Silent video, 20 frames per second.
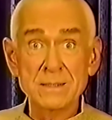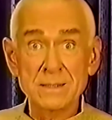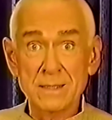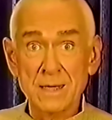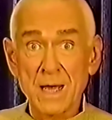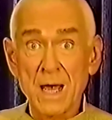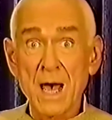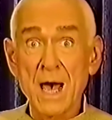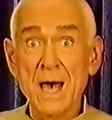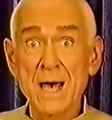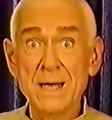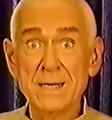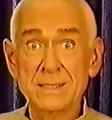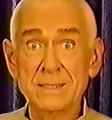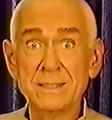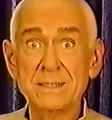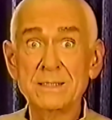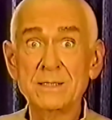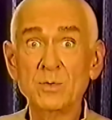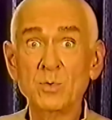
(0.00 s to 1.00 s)
They
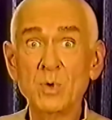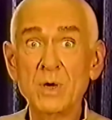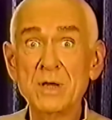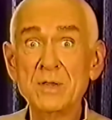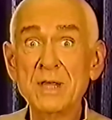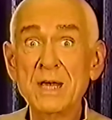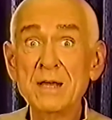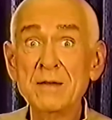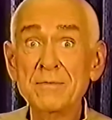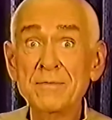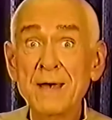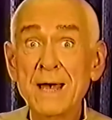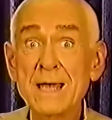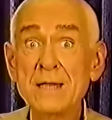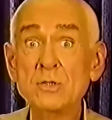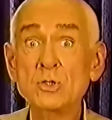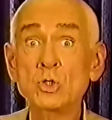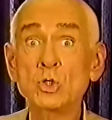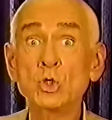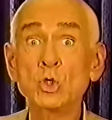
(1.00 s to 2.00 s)
all were neatly
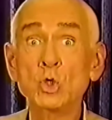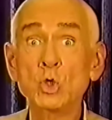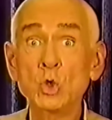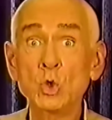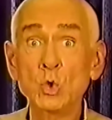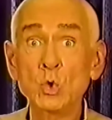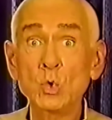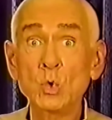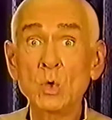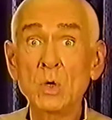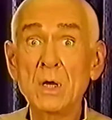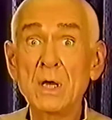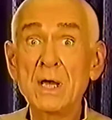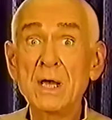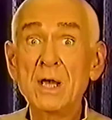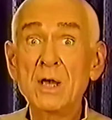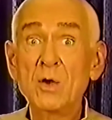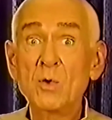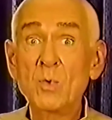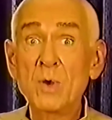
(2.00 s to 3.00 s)
laid in bunk beds
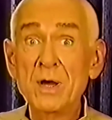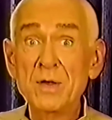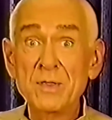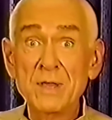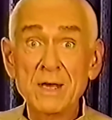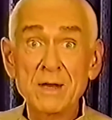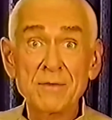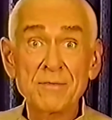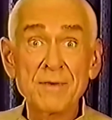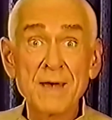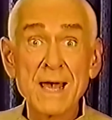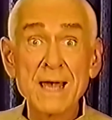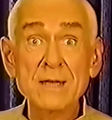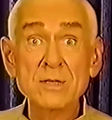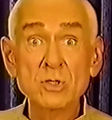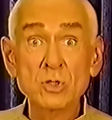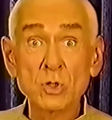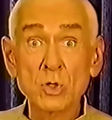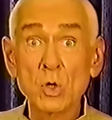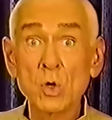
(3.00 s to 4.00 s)
when the suicides
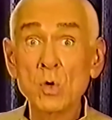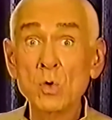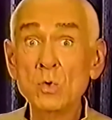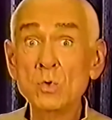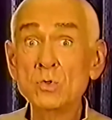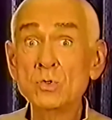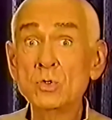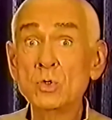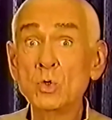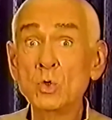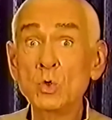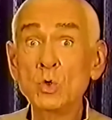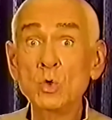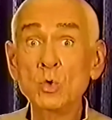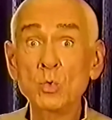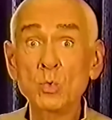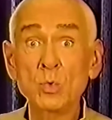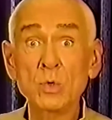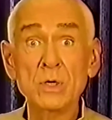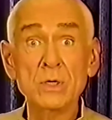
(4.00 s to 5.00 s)
began,
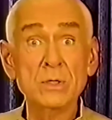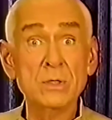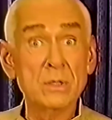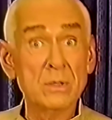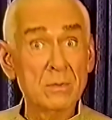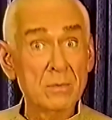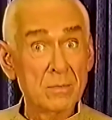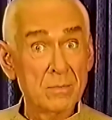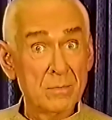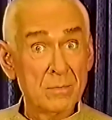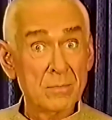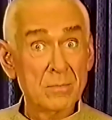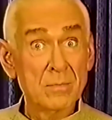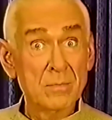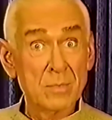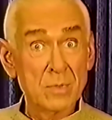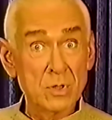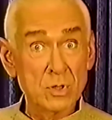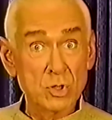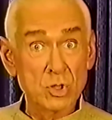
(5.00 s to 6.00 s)
and they all had
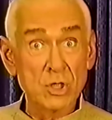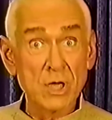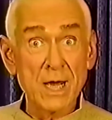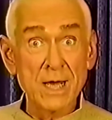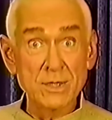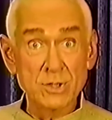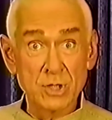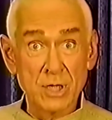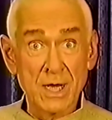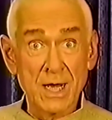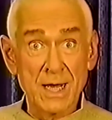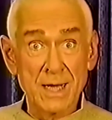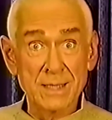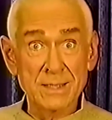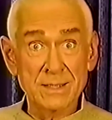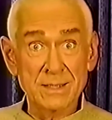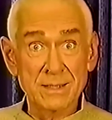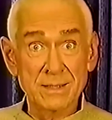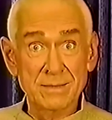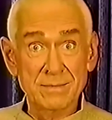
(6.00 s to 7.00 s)
five dollar bills and
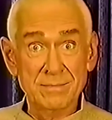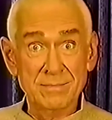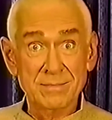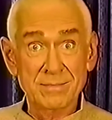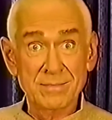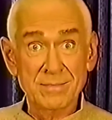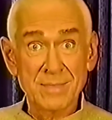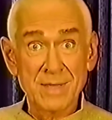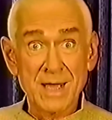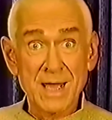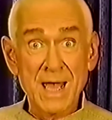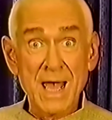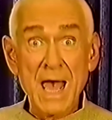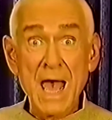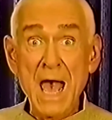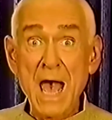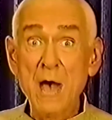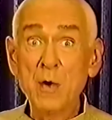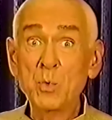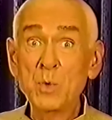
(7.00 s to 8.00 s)
three quarters in
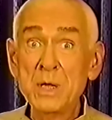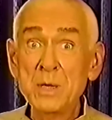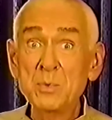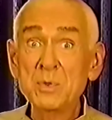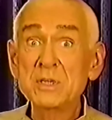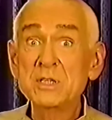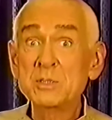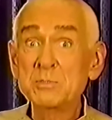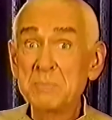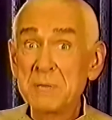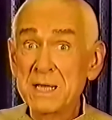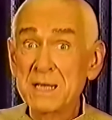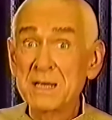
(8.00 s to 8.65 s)
their pockets.